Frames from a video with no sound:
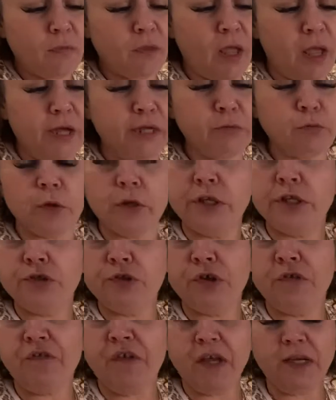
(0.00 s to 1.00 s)
I really do
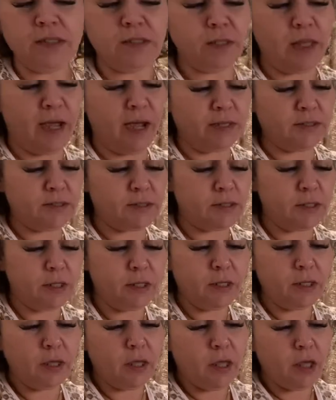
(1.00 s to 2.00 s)
the face last.
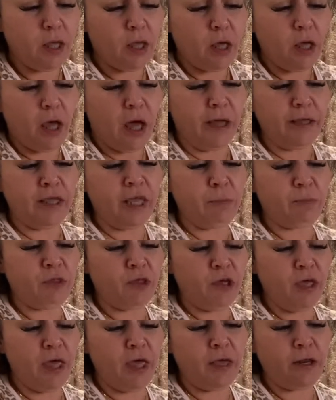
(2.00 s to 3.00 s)
I keep
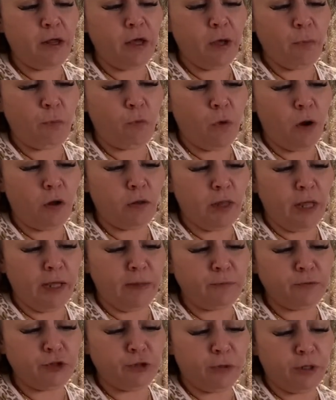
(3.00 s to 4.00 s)
the head up while
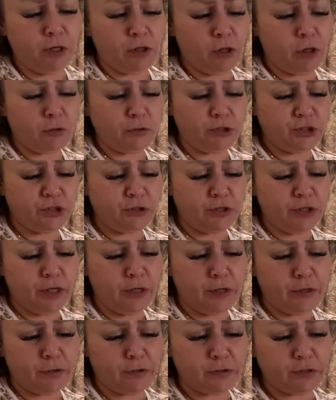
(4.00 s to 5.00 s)
I'm doing close to the
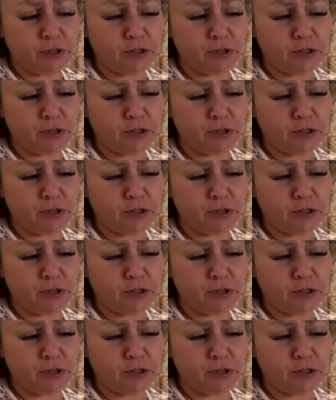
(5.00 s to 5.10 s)
ears.